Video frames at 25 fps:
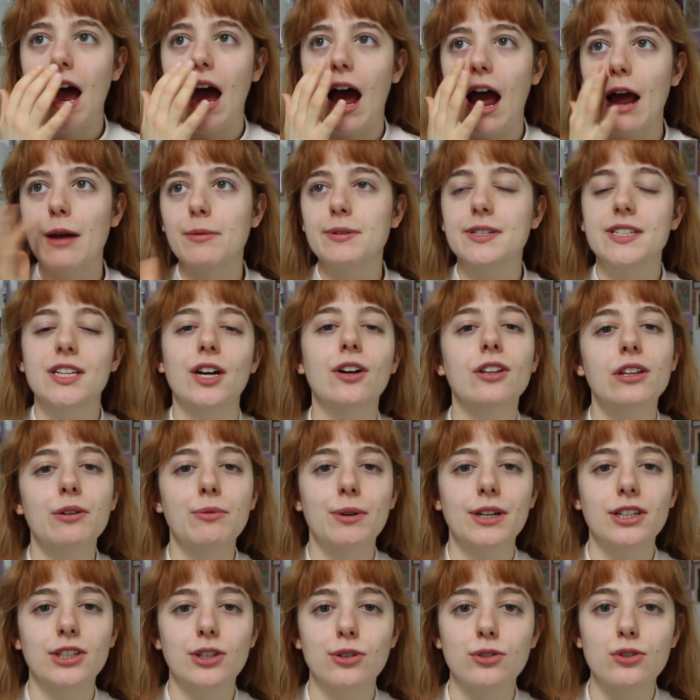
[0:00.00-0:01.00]
I was the only
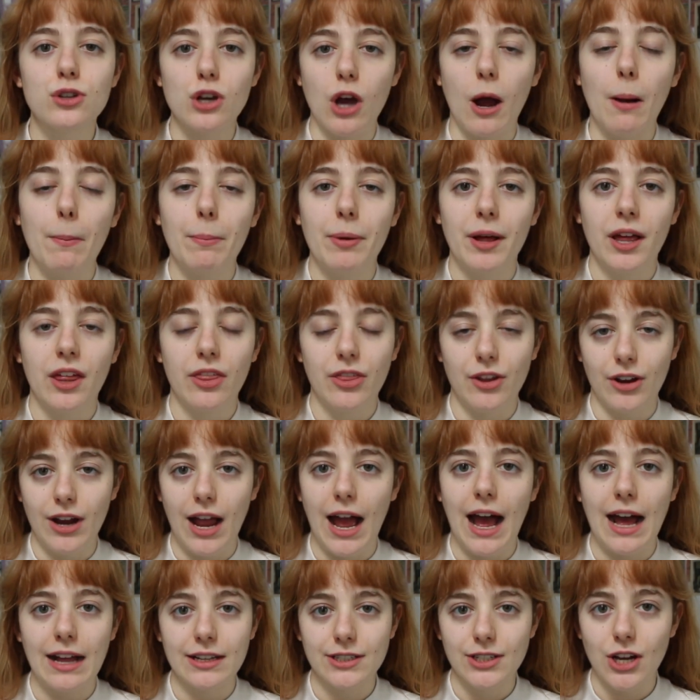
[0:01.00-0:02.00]
one to drop their
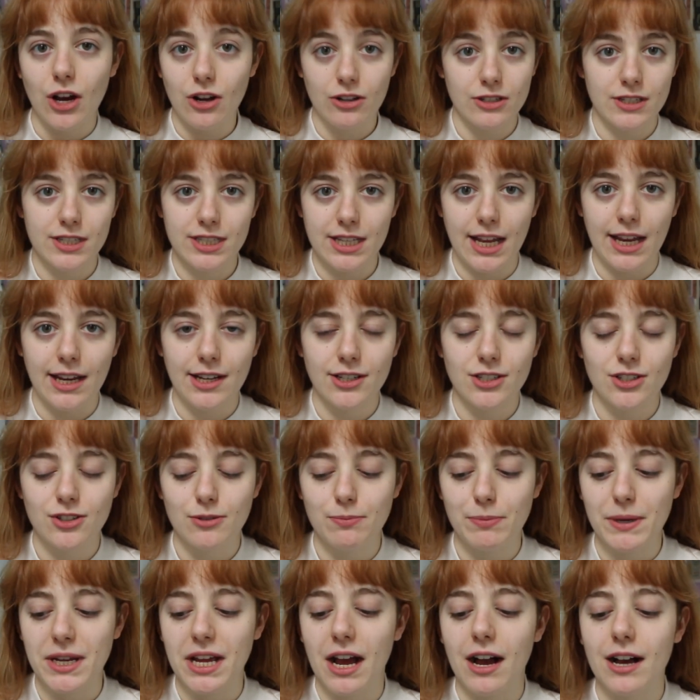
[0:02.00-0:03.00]
hat on stage
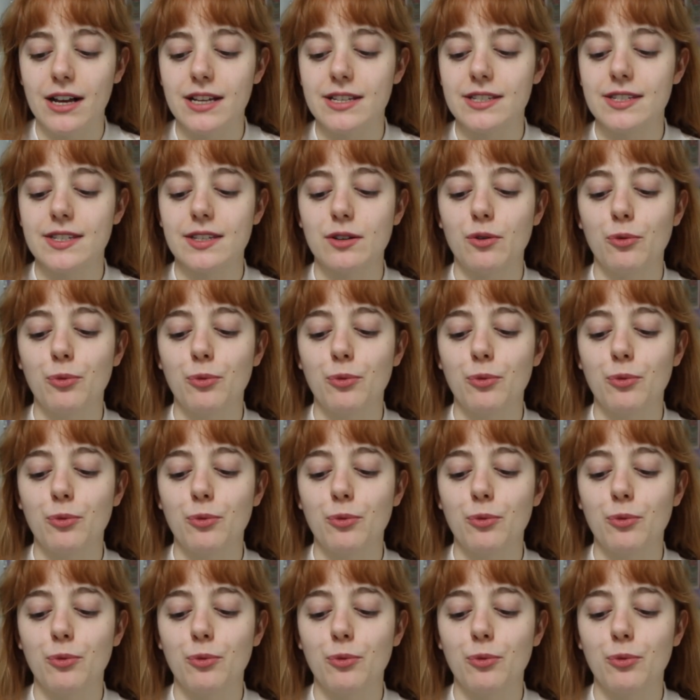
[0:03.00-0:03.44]
because